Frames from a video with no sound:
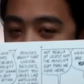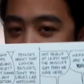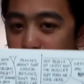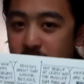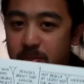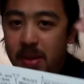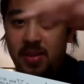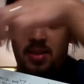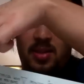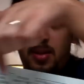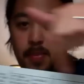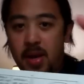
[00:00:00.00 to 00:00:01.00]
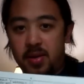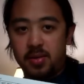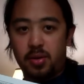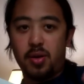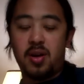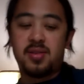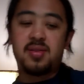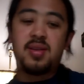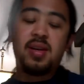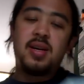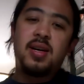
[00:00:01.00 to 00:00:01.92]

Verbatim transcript: so it's basically panels across.